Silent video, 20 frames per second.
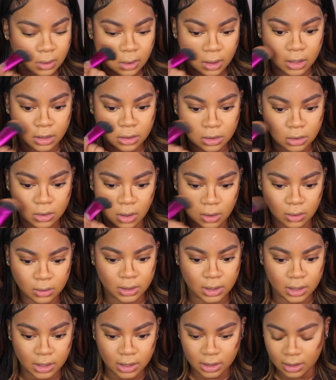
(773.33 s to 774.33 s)
And you don't
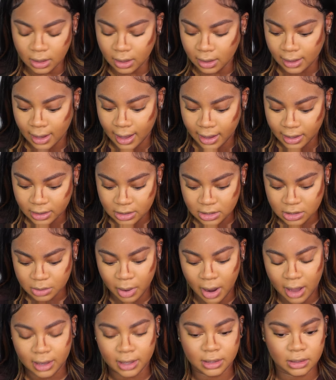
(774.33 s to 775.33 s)
need a lot of this
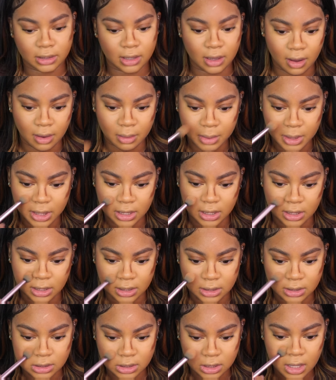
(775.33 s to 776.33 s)
product, y'all,
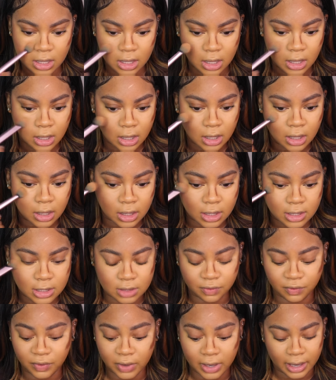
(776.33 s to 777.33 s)
because it's
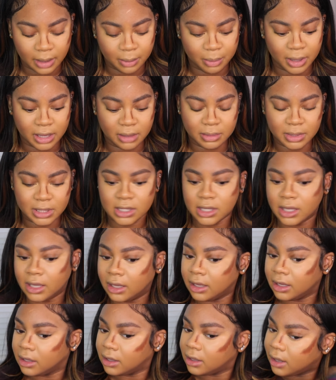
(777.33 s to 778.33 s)
very
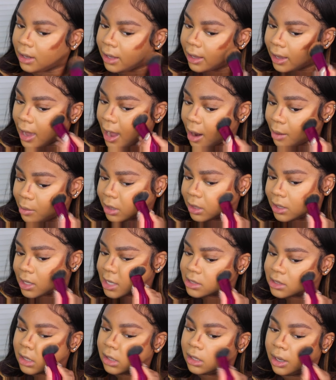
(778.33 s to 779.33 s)
pigmented. Like,
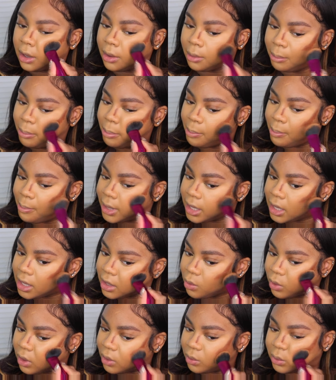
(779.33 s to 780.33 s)
Hourglass did their
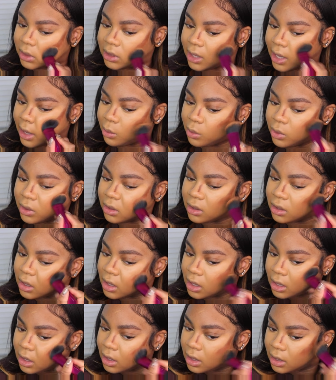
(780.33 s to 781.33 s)
big one with that one.
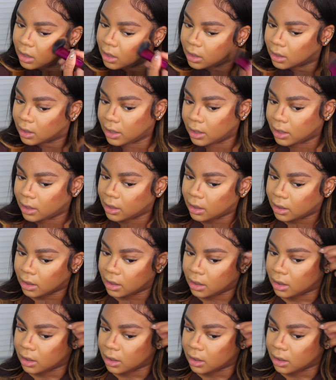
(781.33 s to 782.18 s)
Like,